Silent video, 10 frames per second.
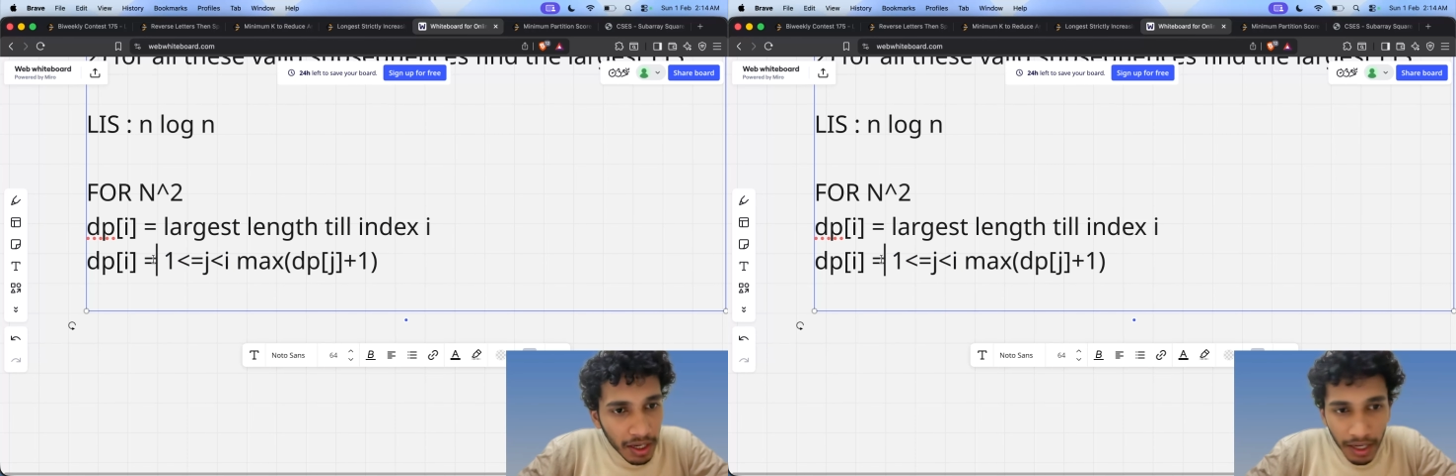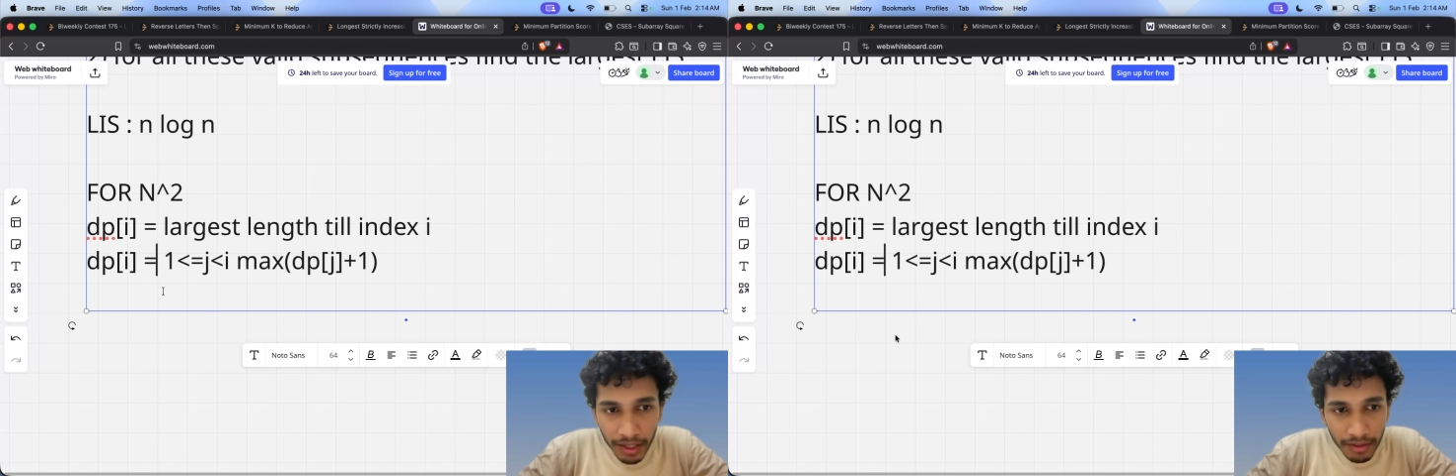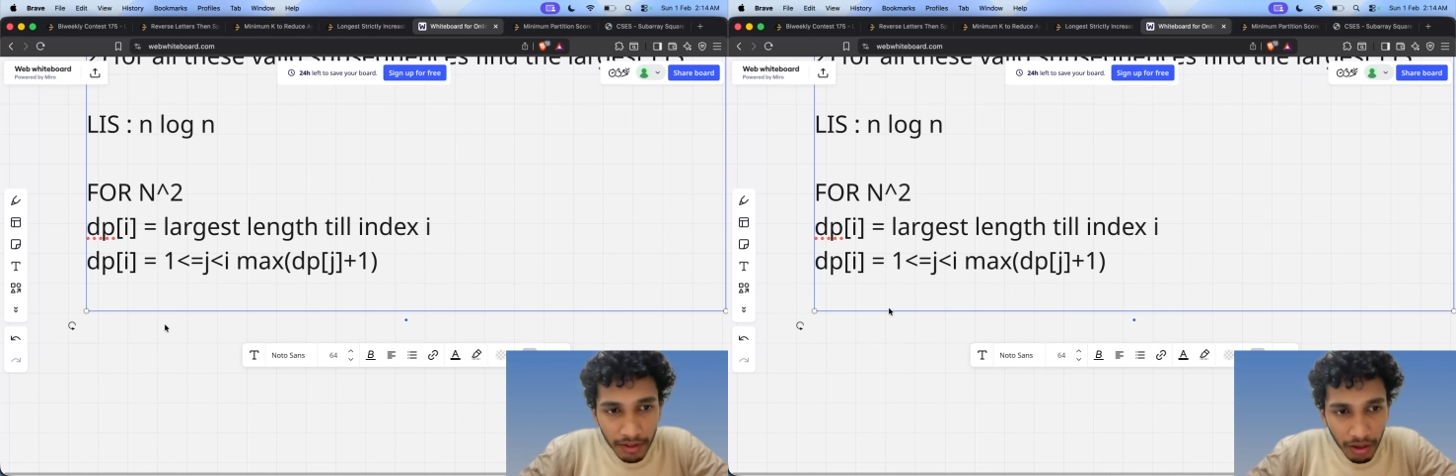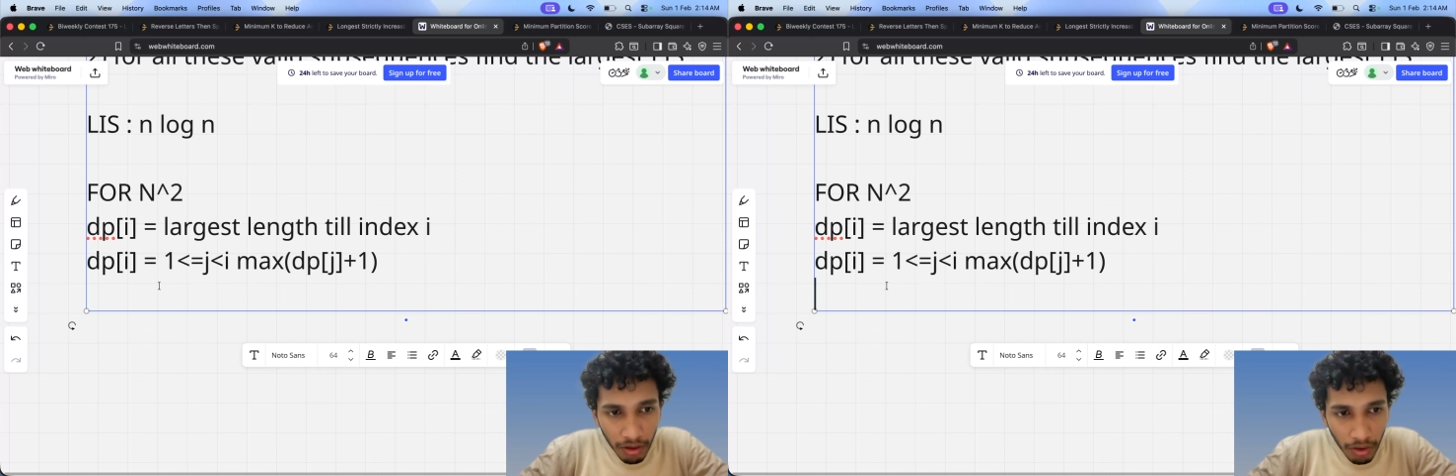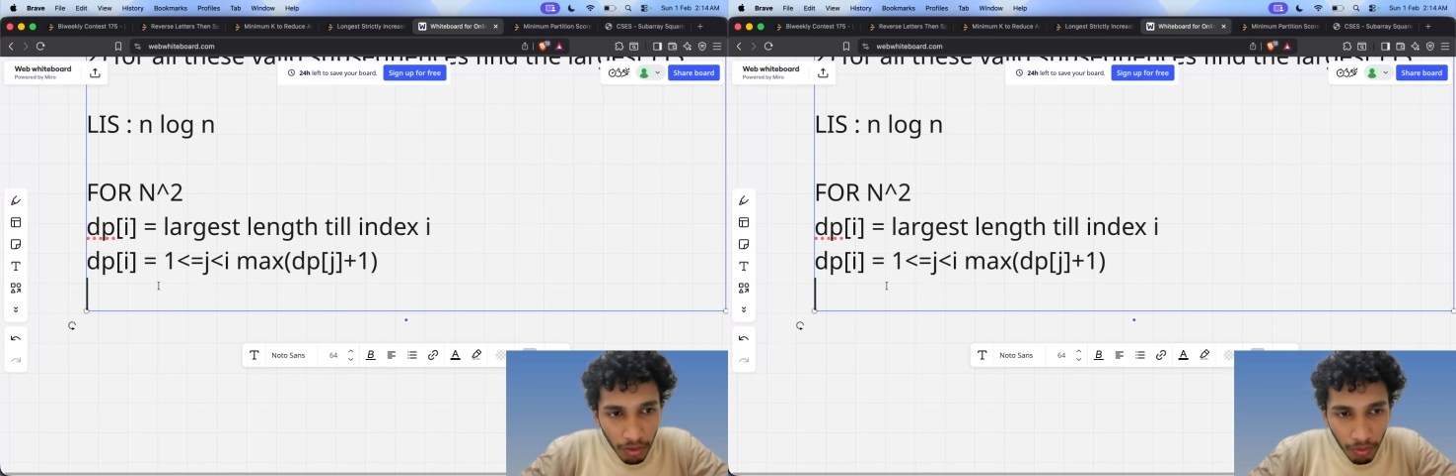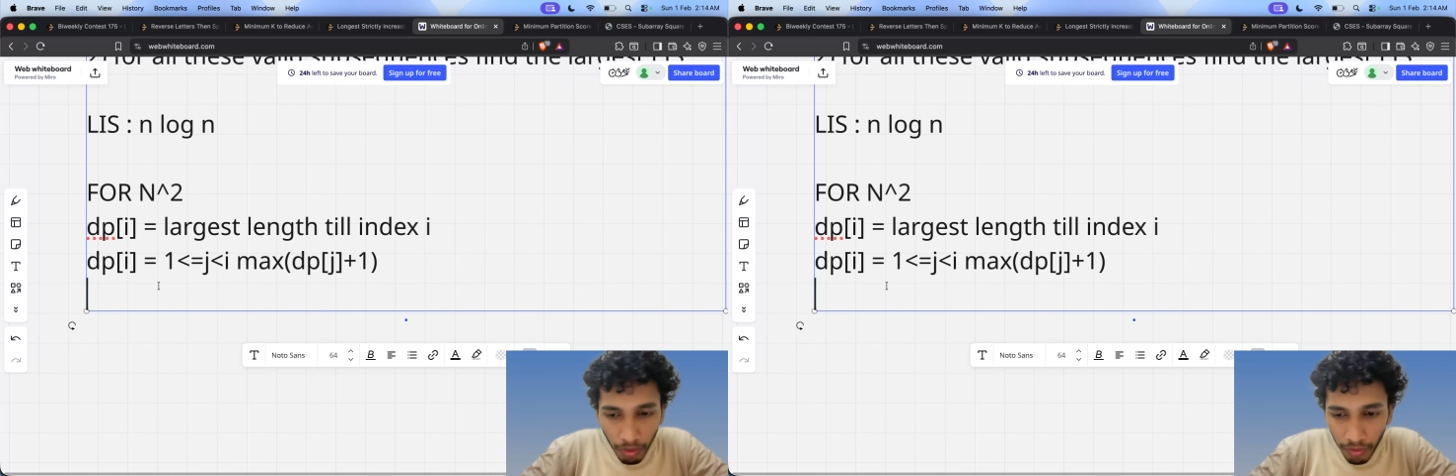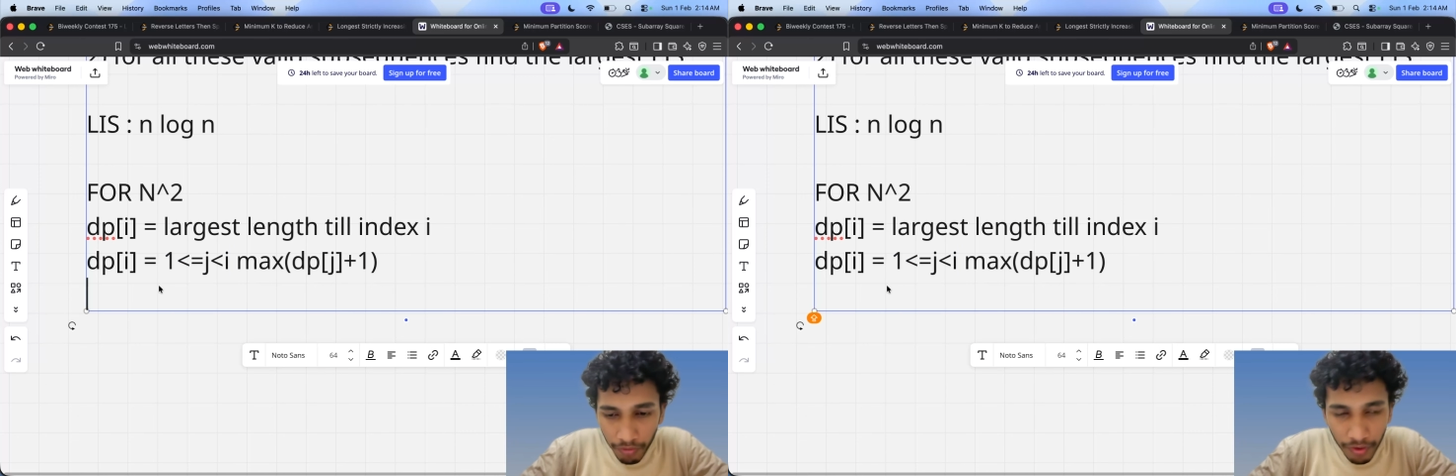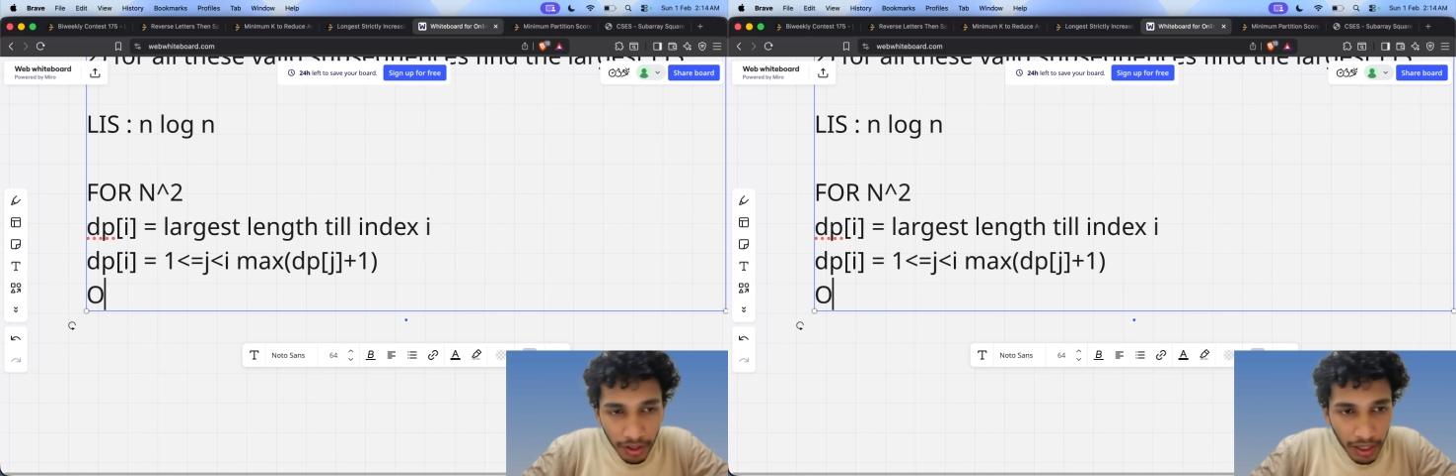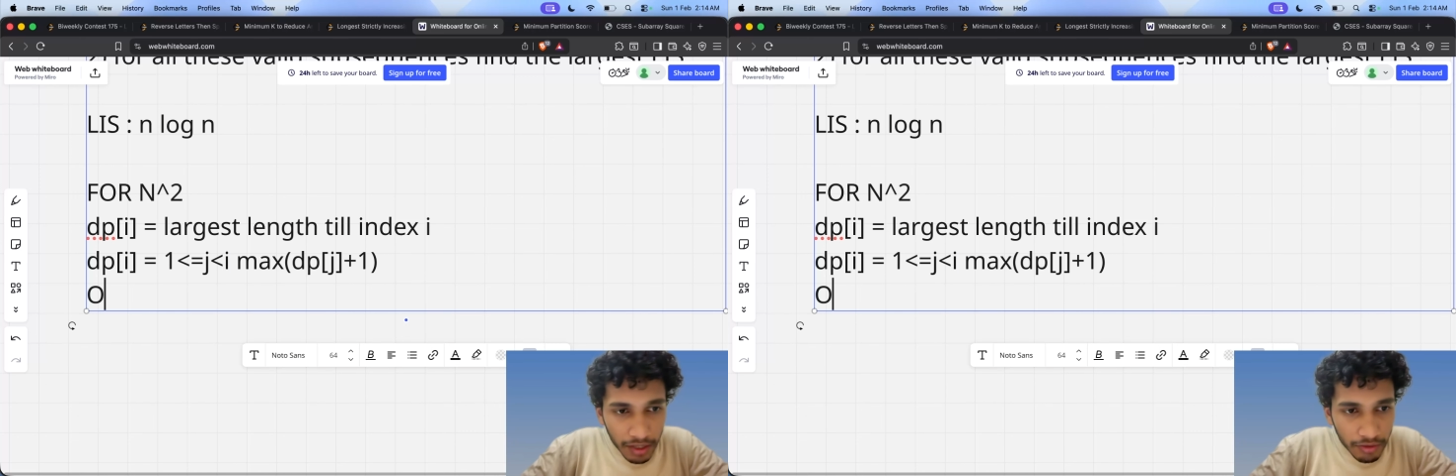it is a O of n